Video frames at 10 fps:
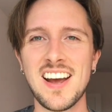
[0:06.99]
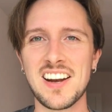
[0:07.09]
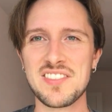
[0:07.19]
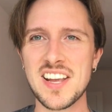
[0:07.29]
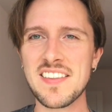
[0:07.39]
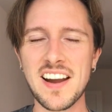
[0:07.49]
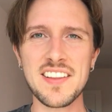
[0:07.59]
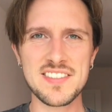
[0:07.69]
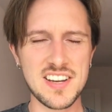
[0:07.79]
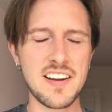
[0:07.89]
And I've said that at
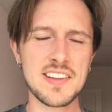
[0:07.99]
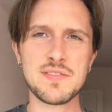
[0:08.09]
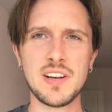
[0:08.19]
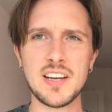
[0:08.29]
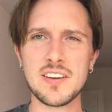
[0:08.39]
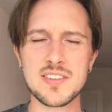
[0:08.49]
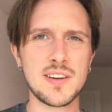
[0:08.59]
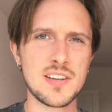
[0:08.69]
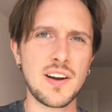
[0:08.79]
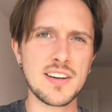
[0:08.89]
the start of this video so
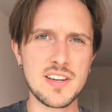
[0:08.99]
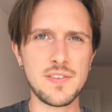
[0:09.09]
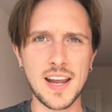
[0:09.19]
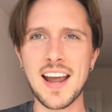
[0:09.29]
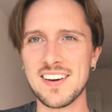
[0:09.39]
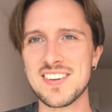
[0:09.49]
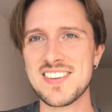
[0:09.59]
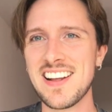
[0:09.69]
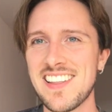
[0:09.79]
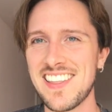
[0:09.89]
I don't actually forget how to
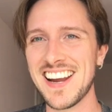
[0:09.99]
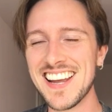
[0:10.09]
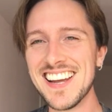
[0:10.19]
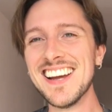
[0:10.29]
say the thing.